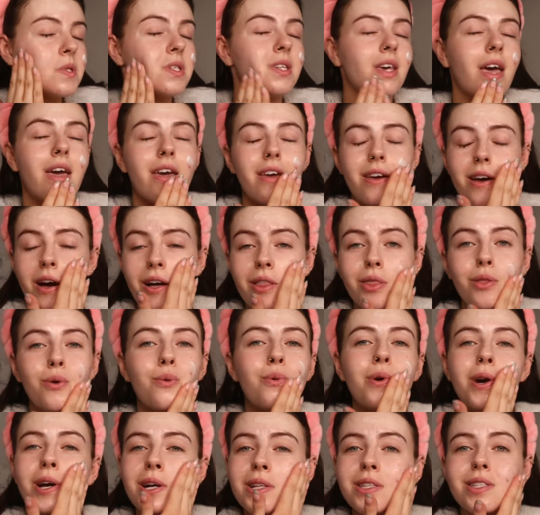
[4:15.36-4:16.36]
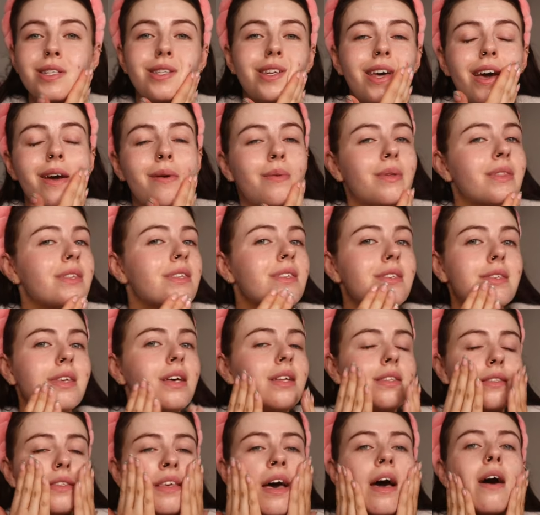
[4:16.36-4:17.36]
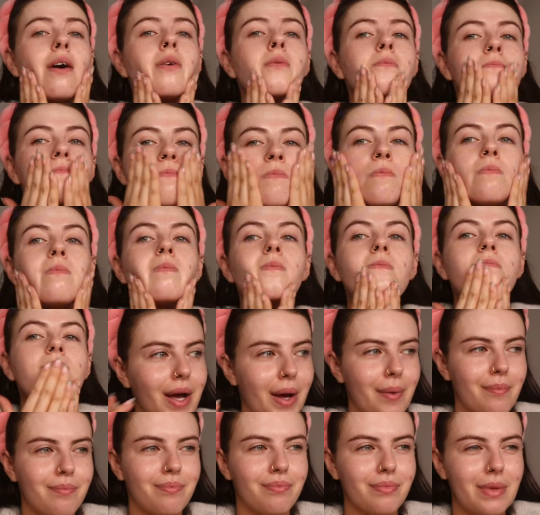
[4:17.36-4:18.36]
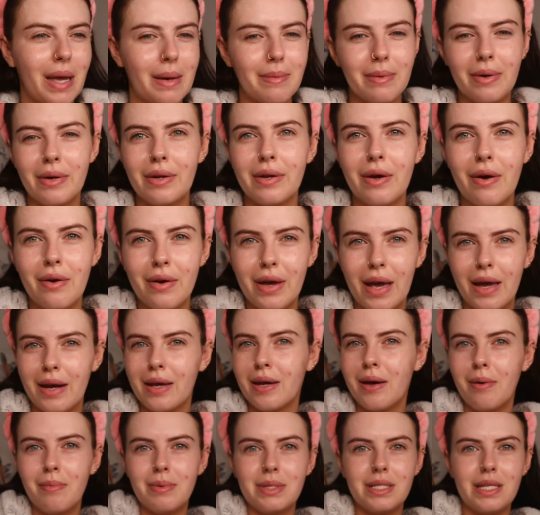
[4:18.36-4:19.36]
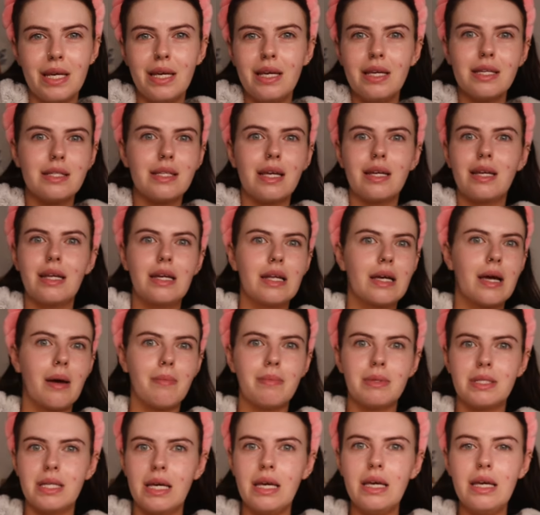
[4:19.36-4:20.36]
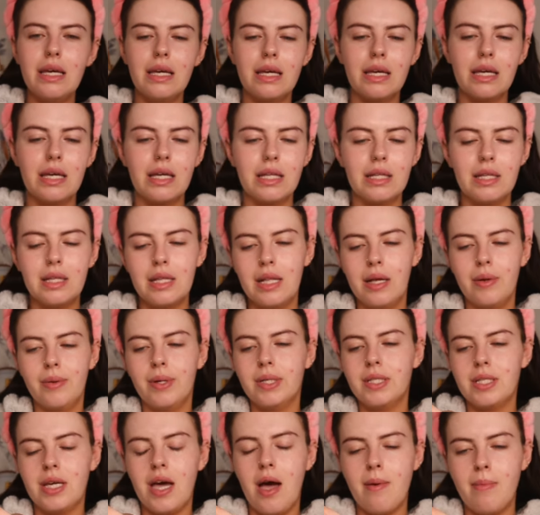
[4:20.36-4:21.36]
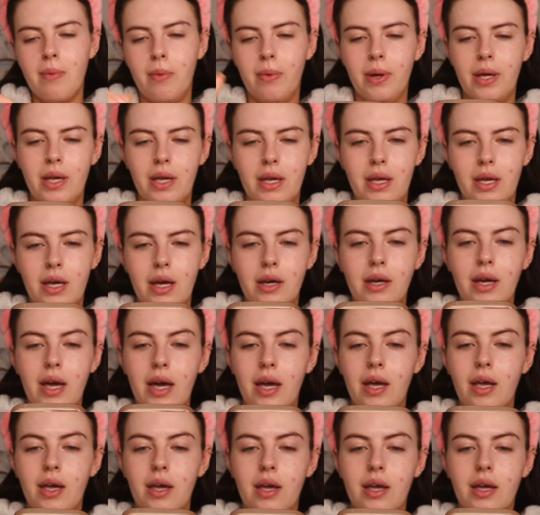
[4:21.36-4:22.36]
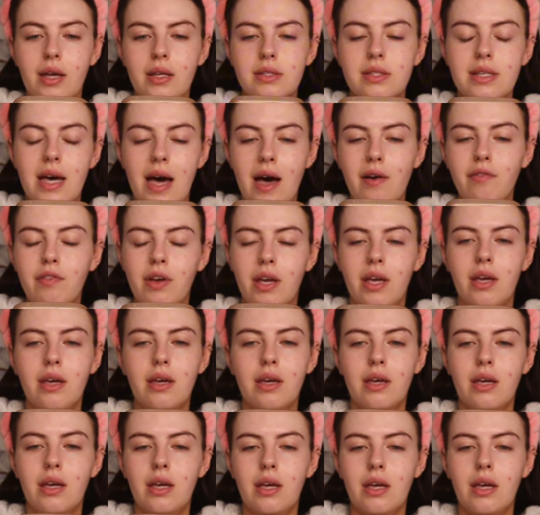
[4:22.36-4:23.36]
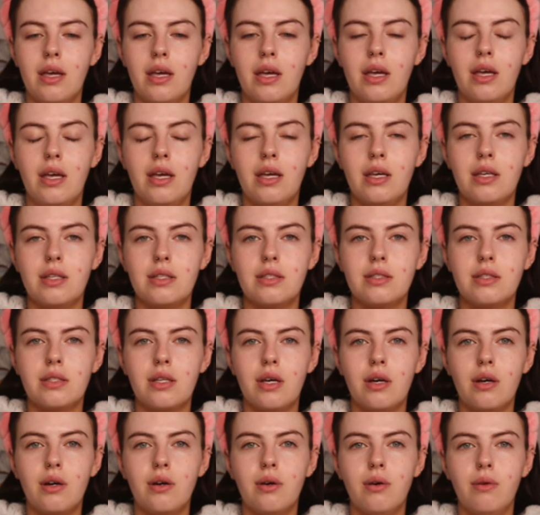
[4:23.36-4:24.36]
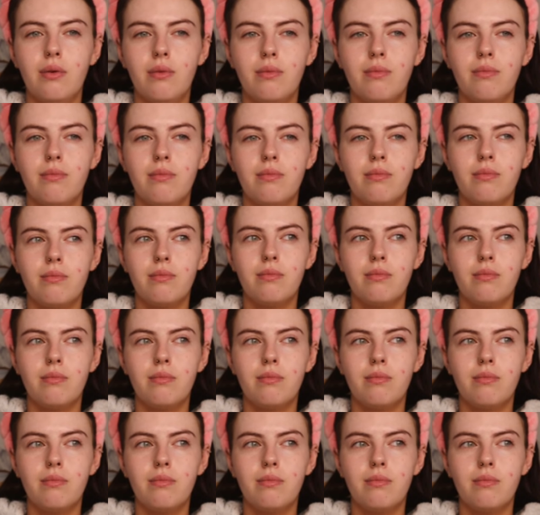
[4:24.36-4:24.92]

take on the world today when the sun's out. Okay, I'm gonna go get a cup of tea because I need a cup of tea. What time are we? Okay, it's 8:30. So